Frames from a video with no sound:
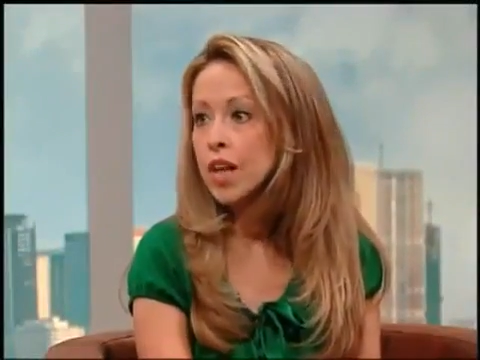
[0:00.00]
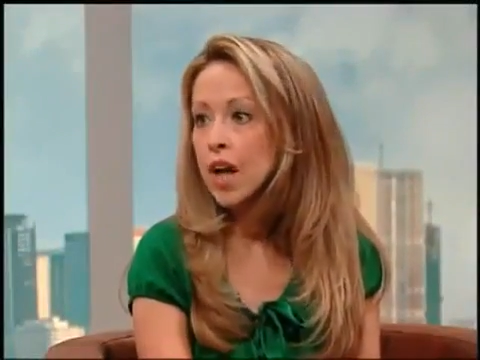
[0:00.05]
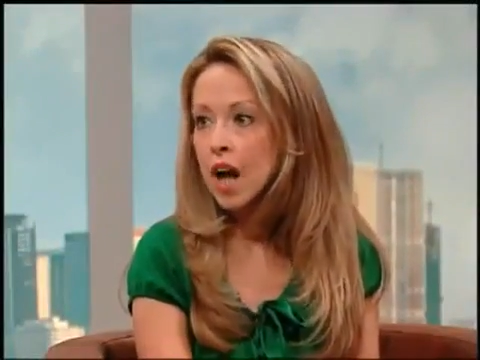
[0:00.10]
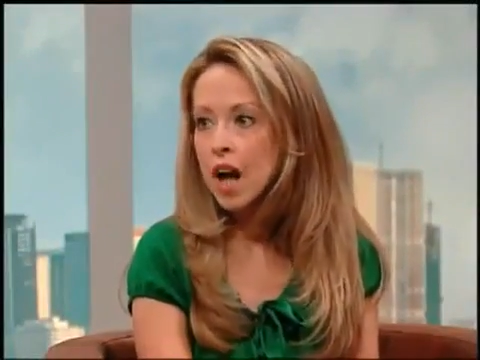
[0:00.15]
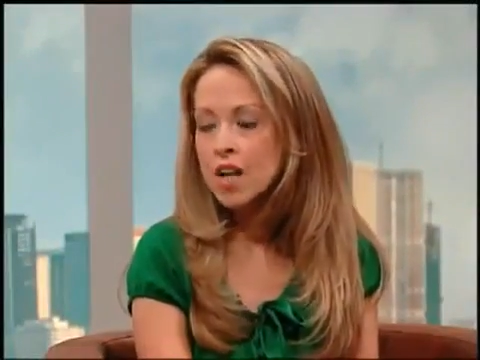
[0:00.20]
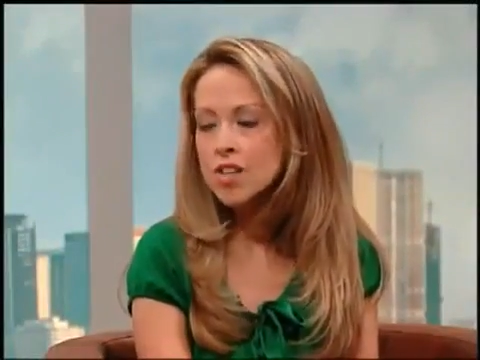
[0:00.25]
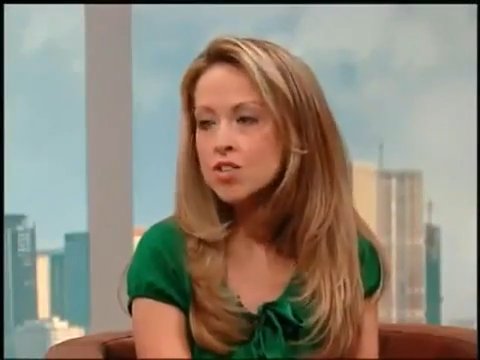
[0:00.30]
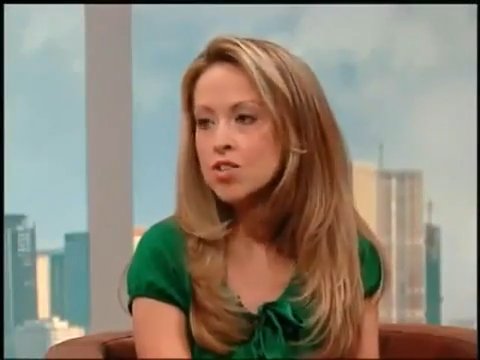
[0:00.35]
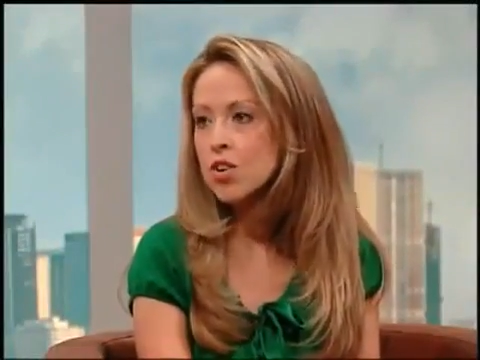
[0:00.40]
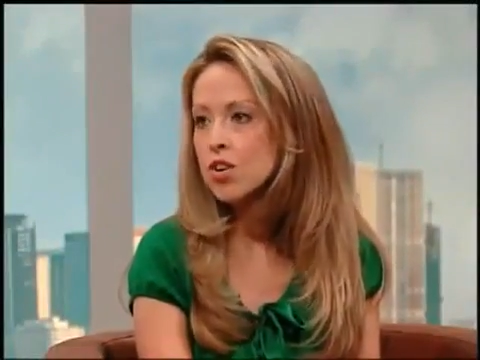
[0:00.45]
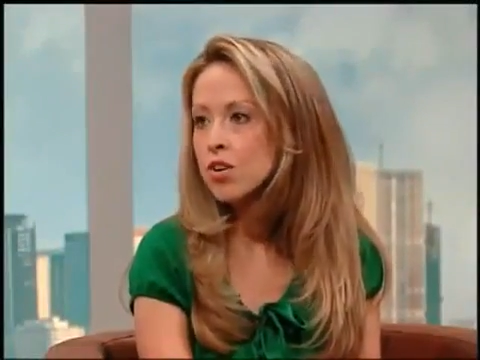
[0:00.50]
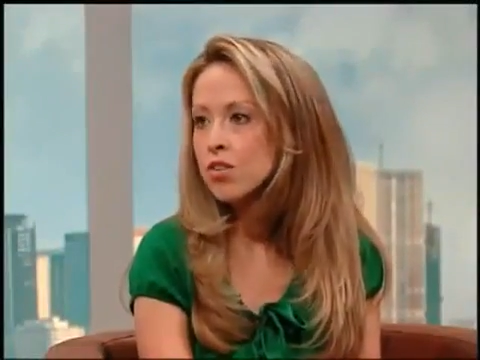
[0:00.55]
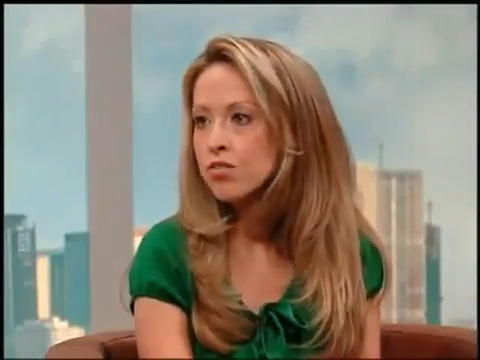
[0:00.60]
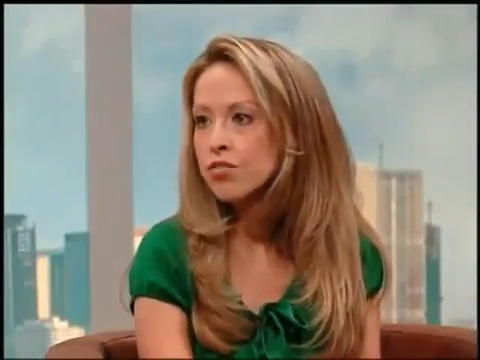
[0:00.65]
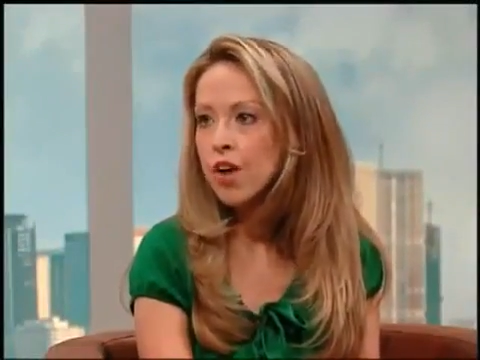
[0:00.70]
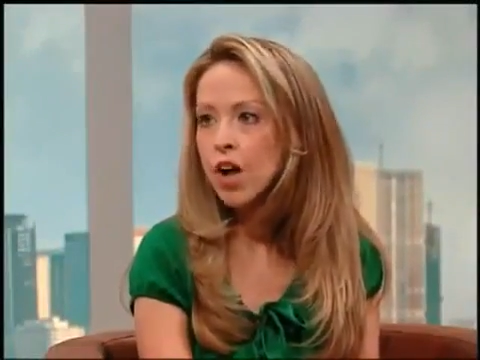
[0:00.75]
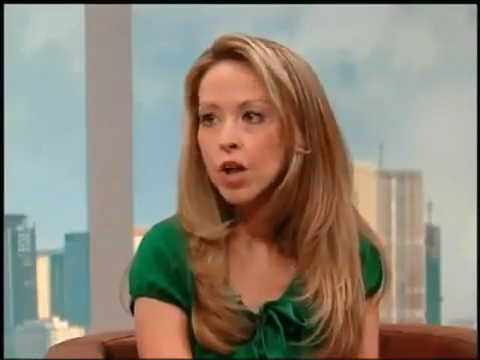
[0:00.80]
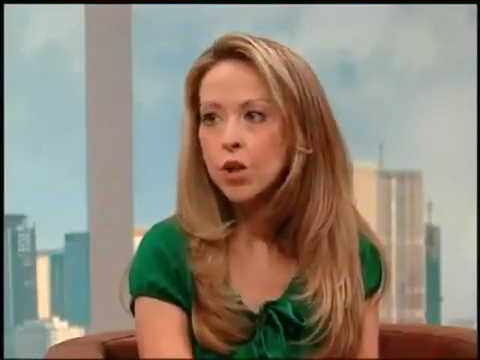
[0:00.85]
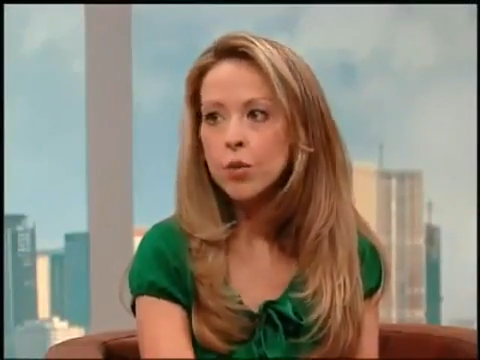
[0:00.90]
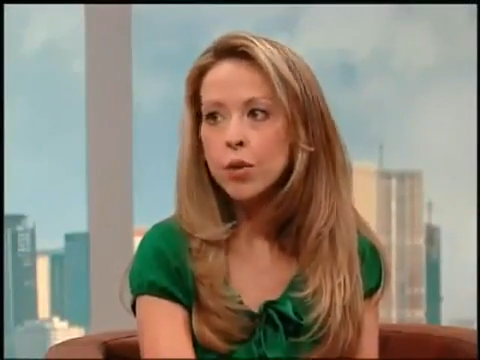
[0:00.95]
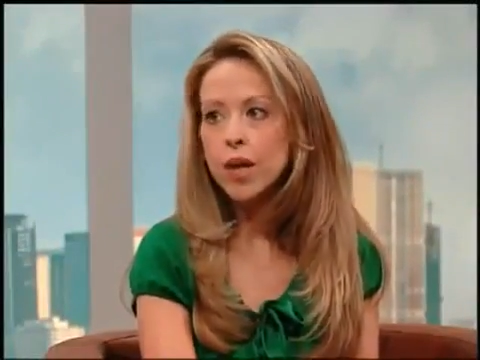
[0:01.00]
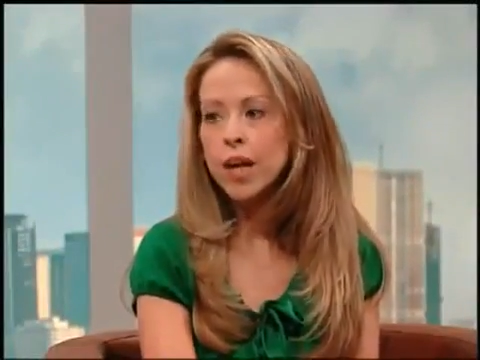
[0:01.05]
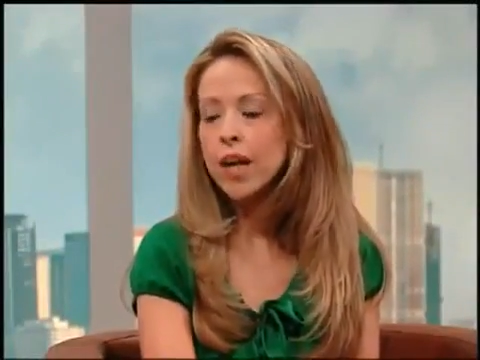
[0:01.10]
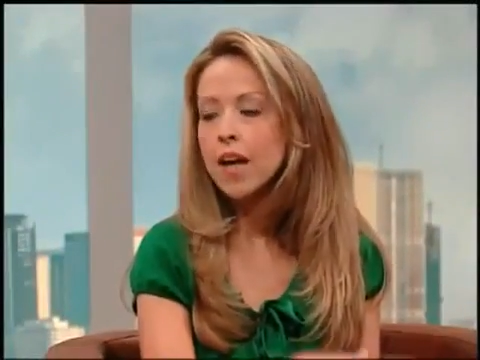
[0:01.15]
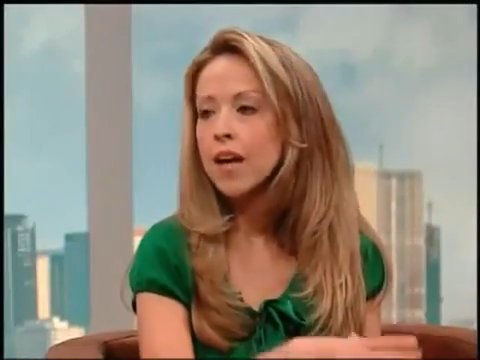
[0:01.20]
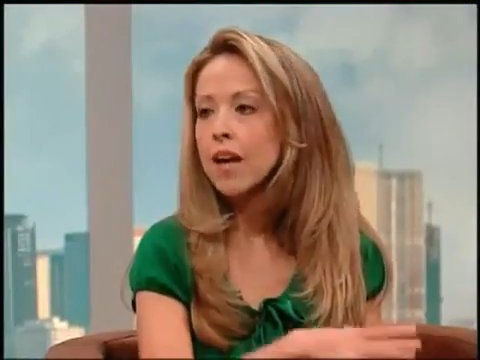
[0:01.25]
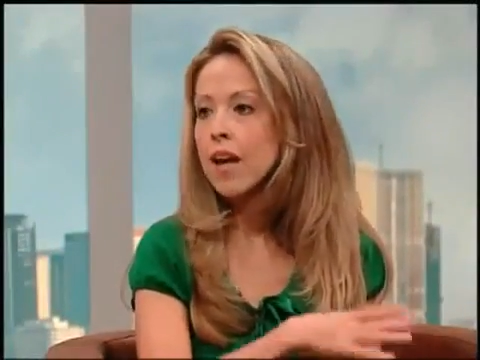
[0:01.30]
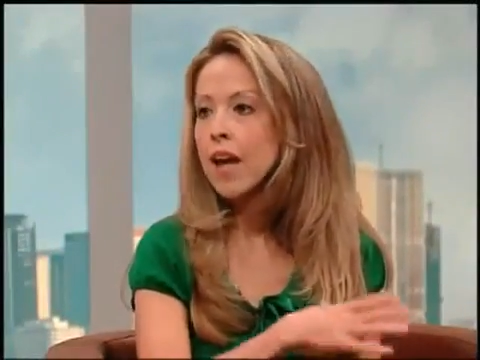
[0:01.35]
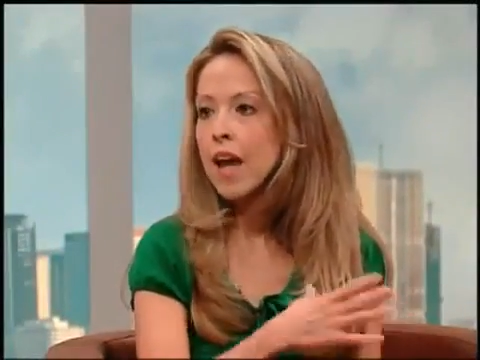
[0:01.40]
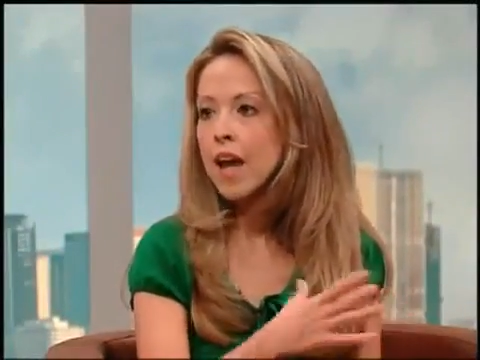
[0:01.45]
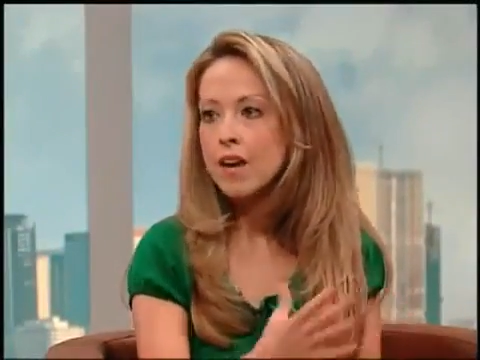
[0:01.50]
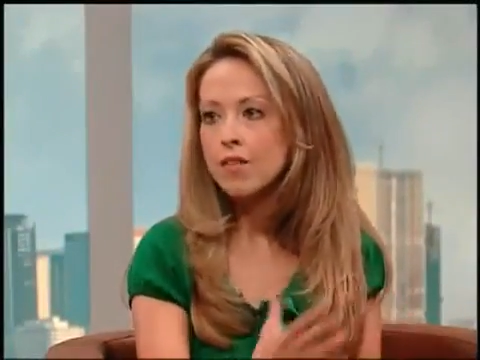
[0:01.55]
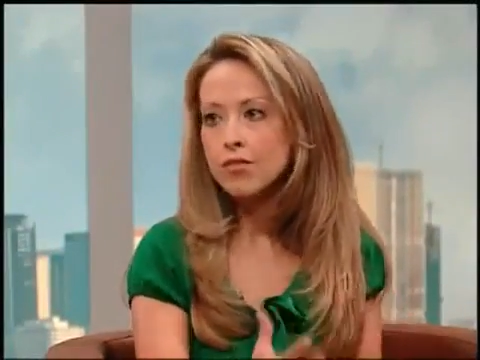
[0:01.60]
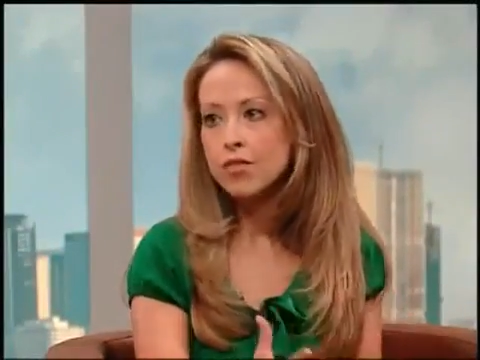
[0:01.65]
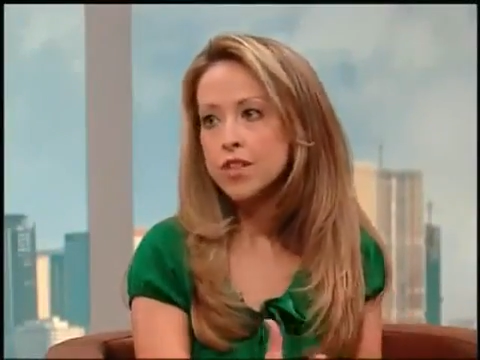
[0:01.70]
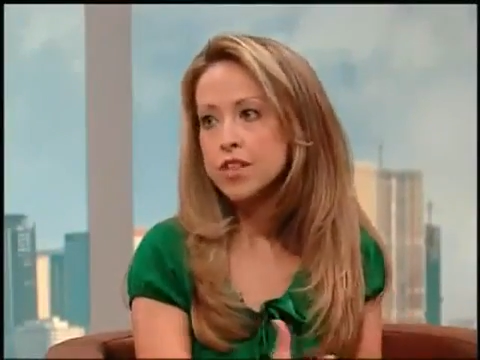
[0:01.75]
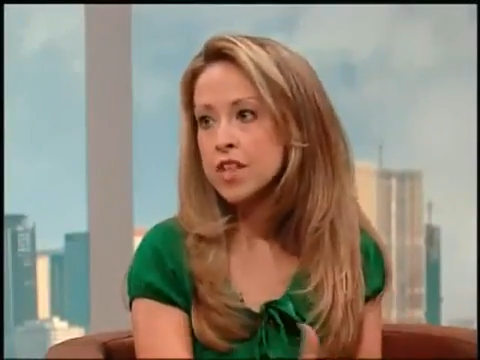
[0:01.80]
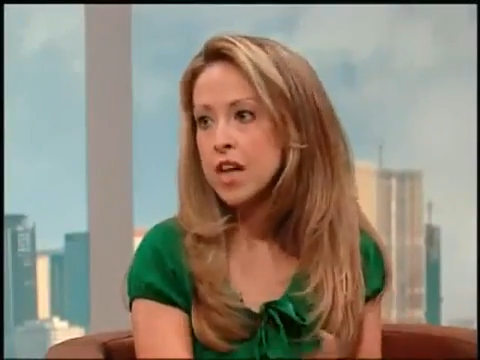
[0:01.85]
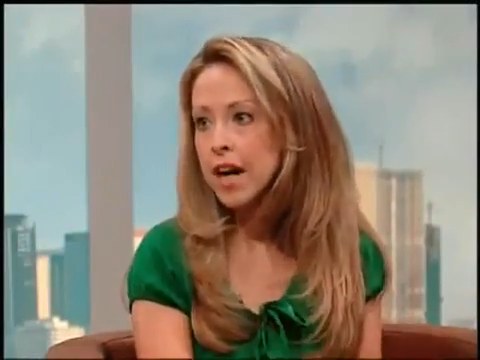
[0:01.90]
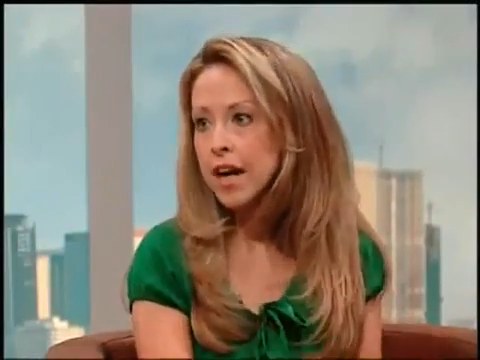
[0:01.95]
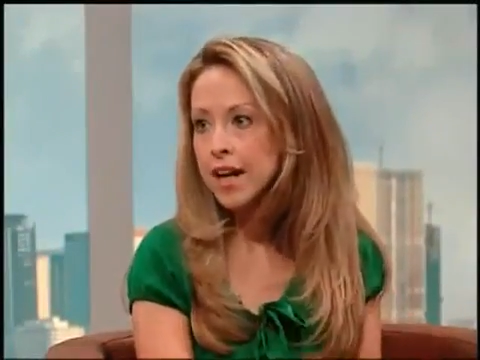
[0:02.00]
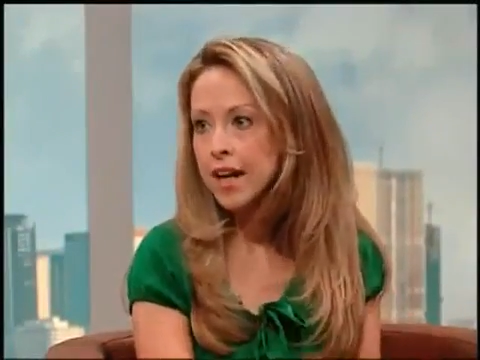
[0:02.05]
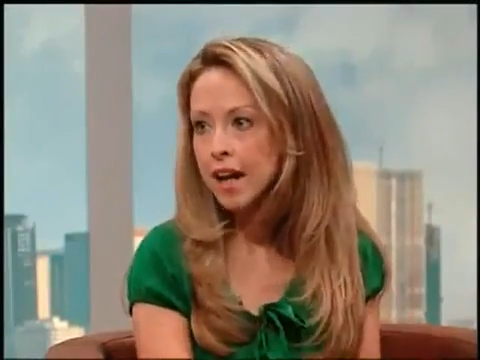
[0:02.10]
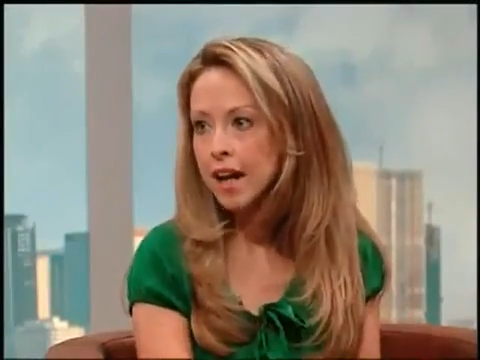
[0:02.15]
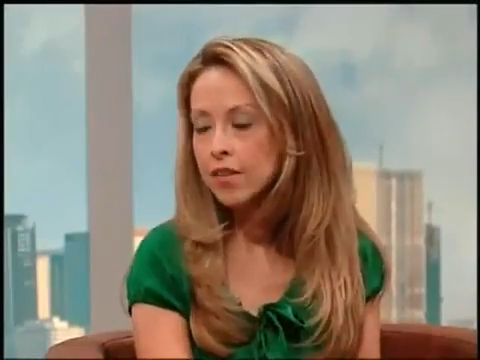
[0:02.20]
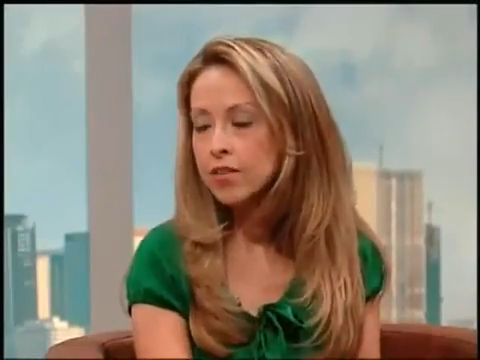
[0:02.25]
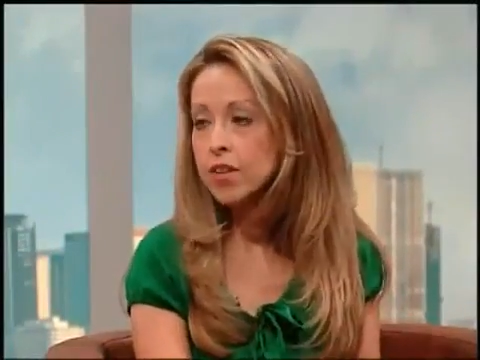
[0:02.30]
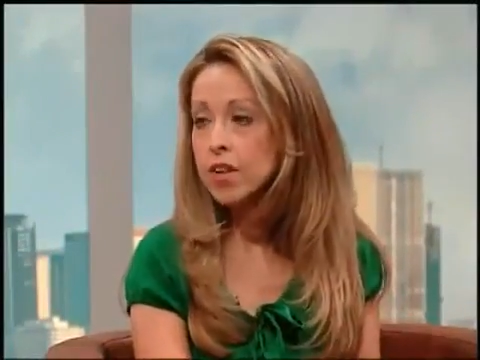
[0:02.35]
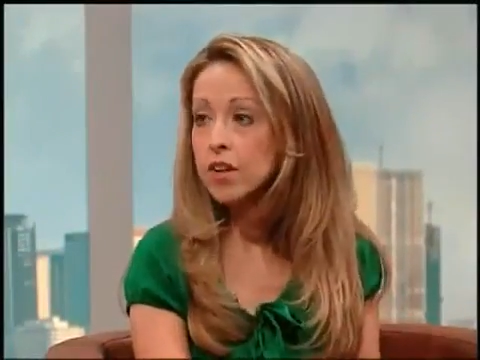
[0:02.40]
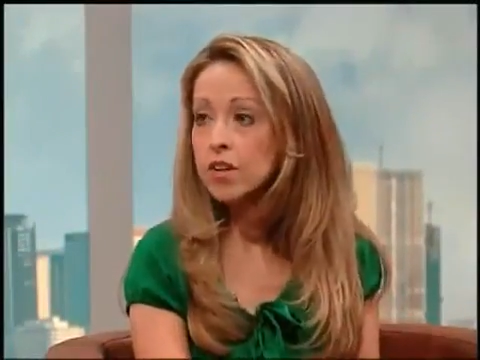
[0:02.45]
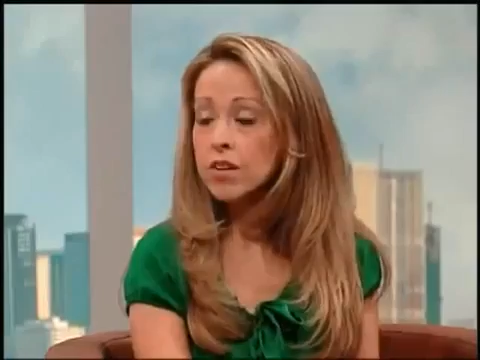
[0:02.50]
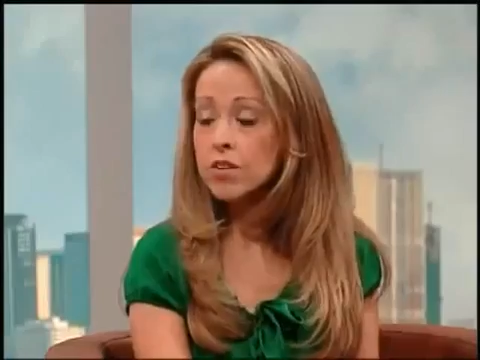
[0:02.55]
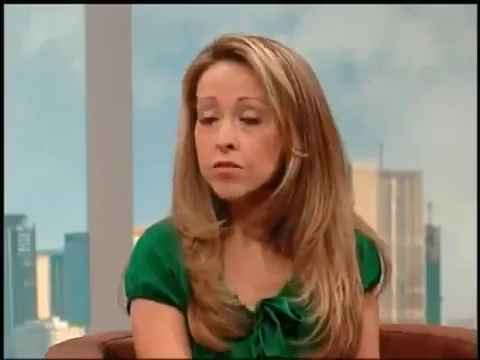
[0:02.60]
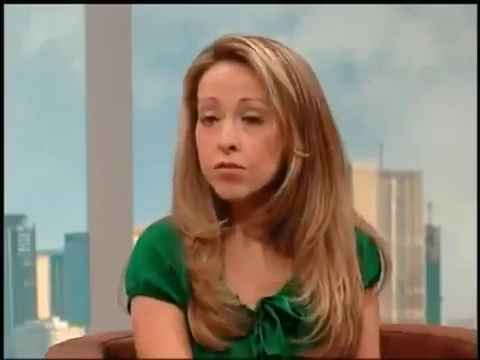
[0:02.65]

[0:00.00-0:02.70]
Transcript: and I started following every diet out there.